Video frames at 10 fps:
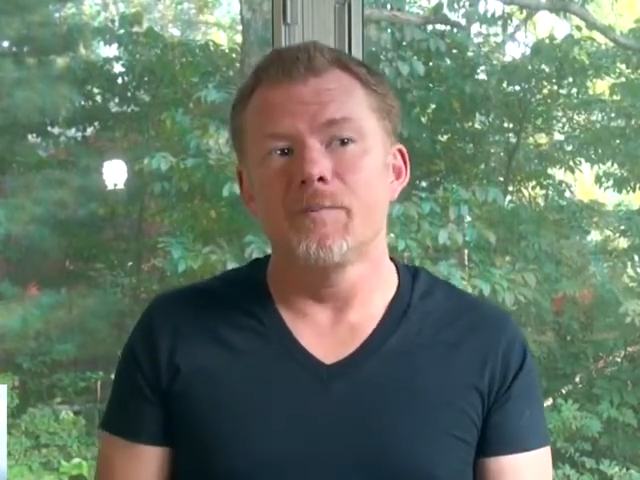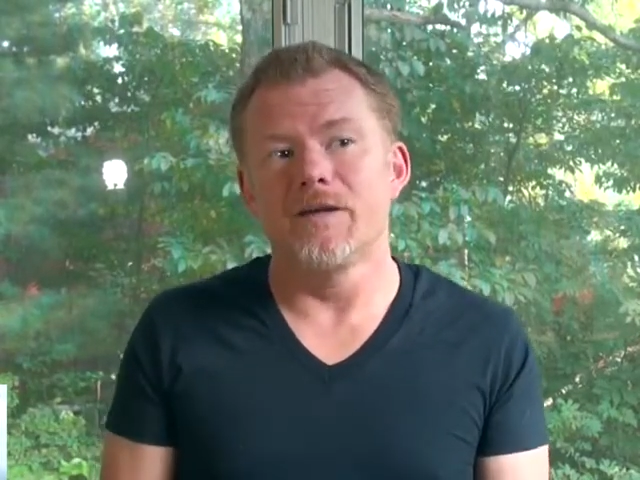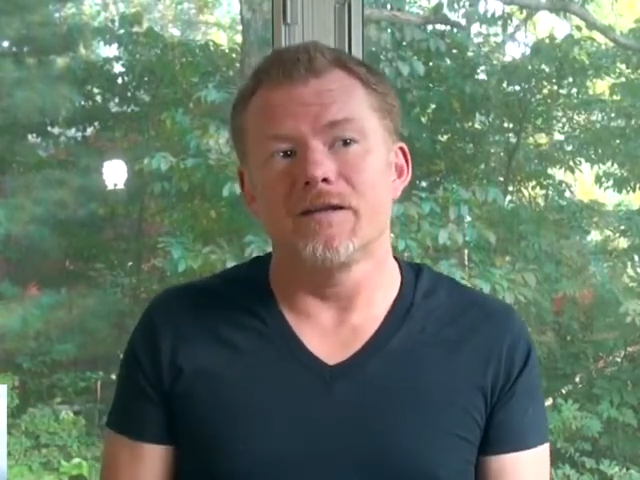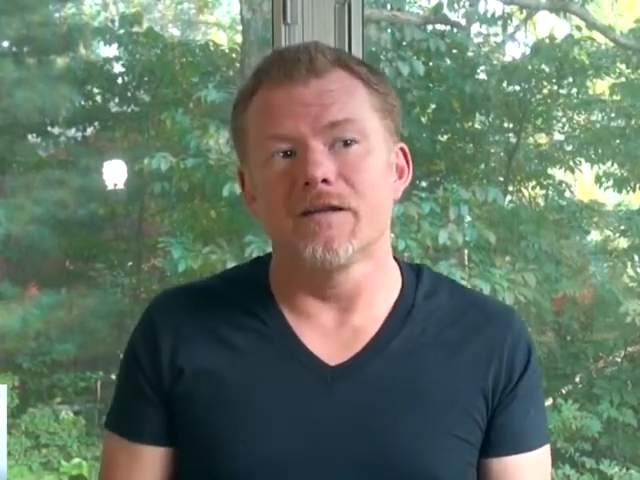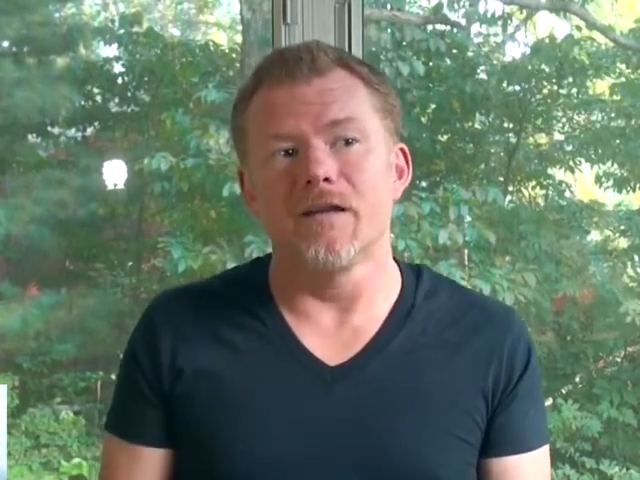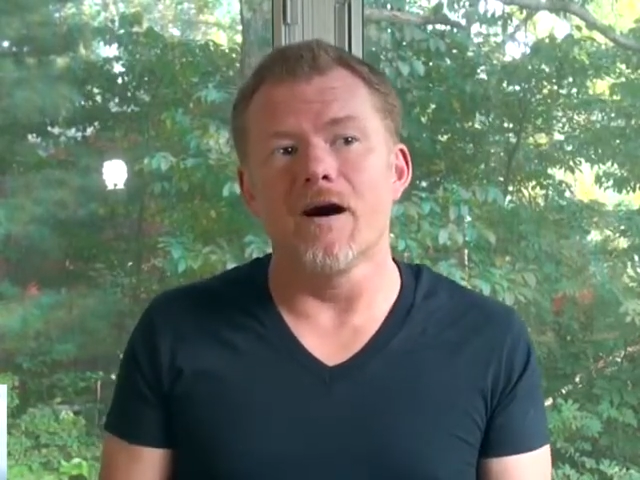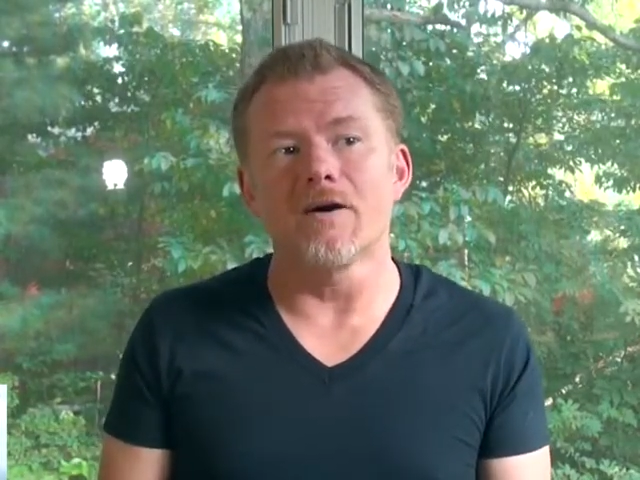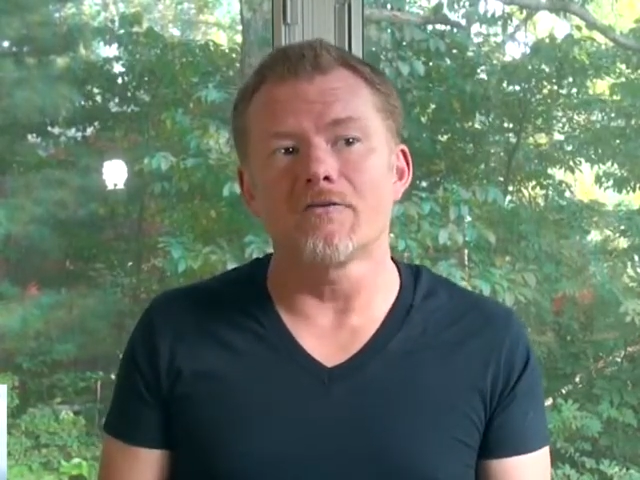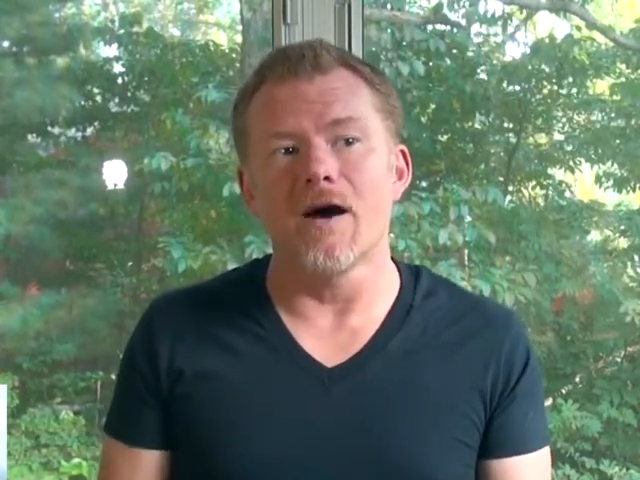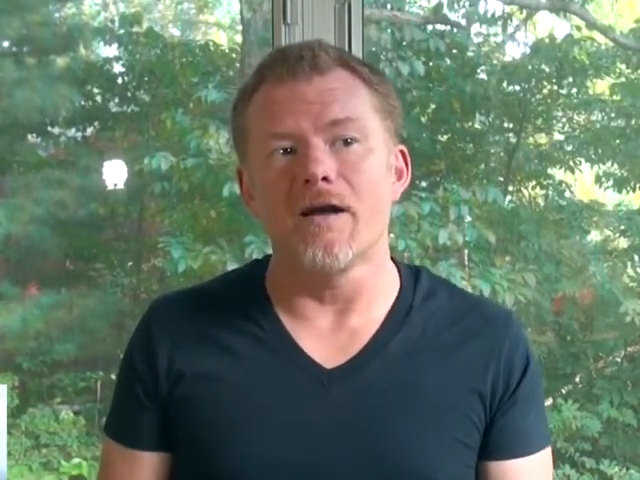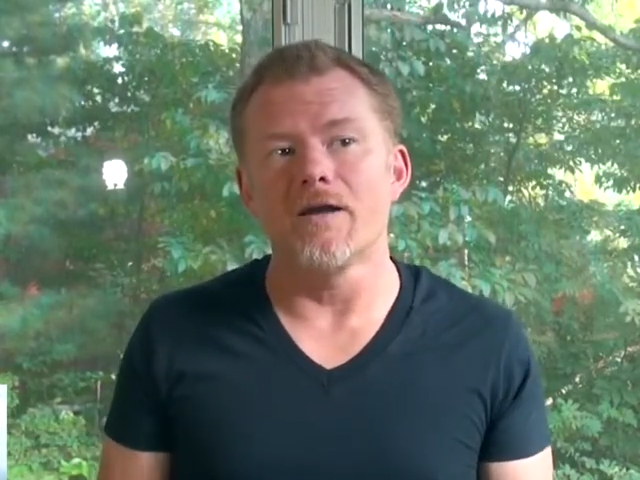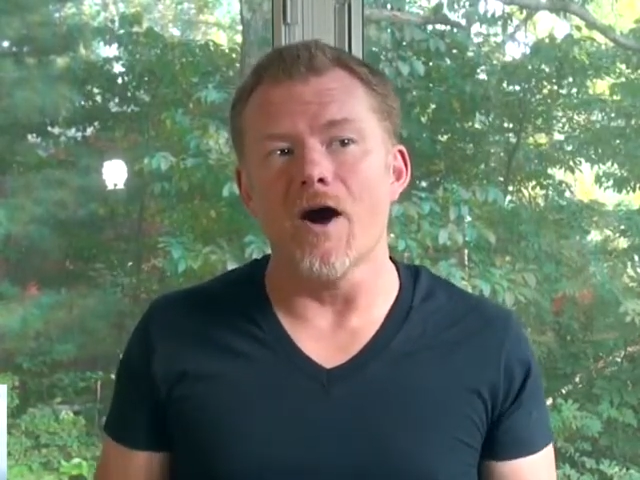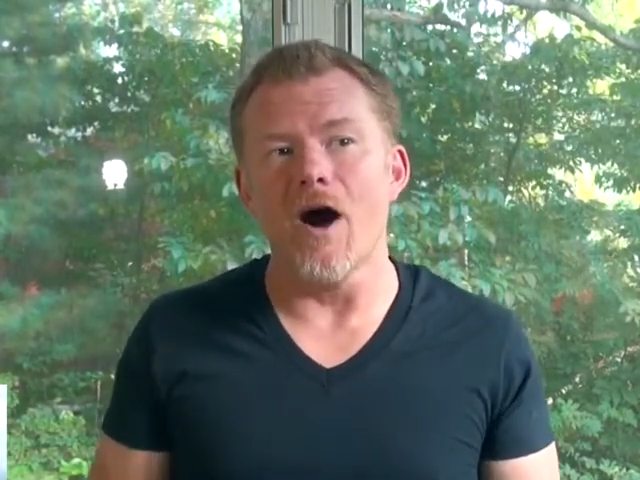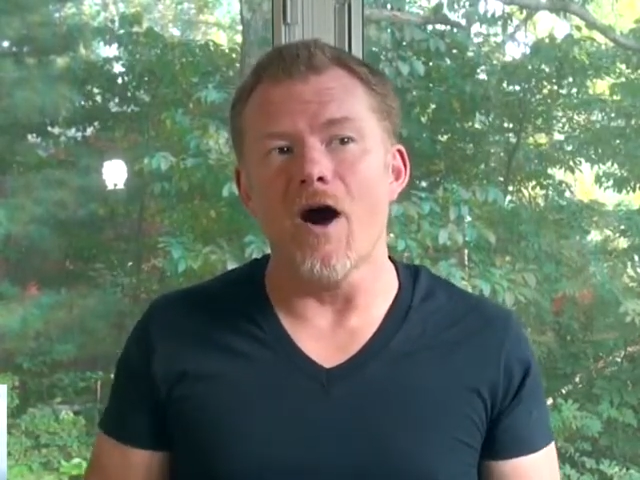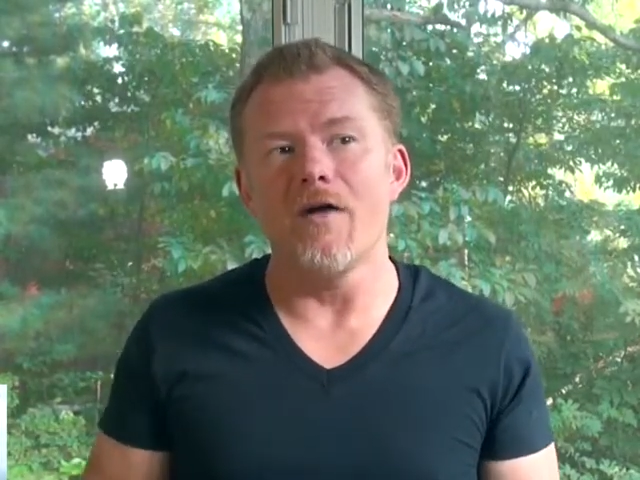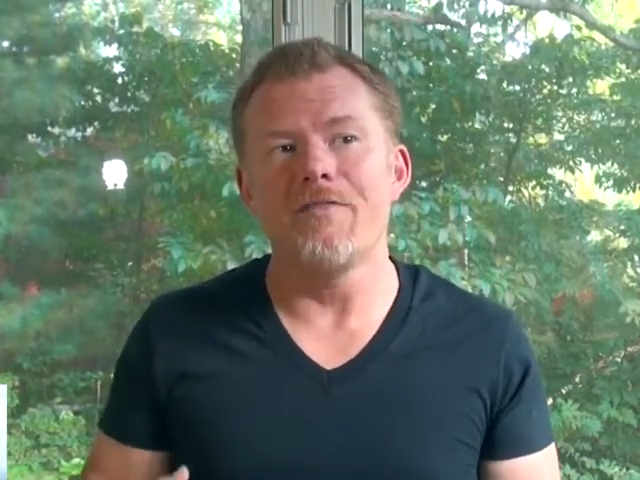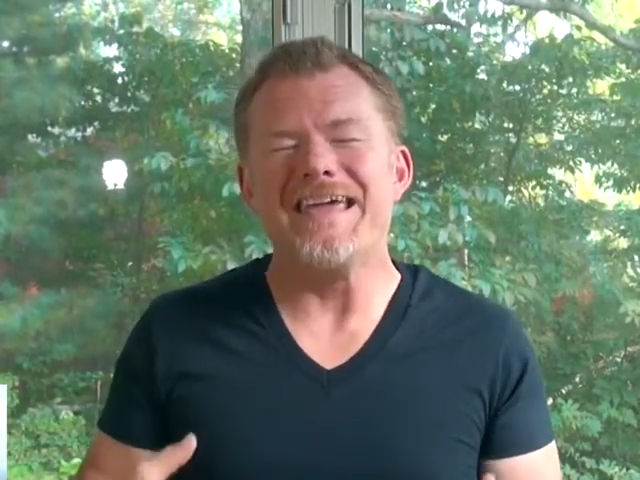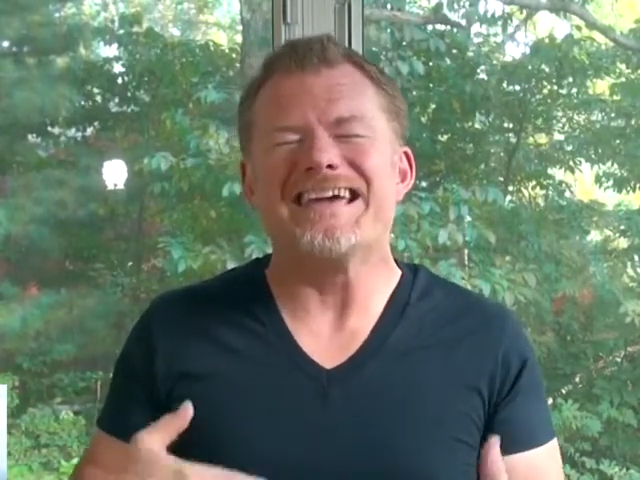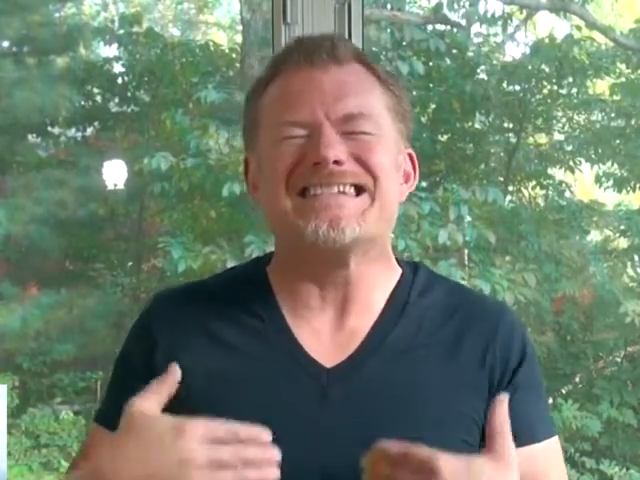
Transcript: But in the long run, the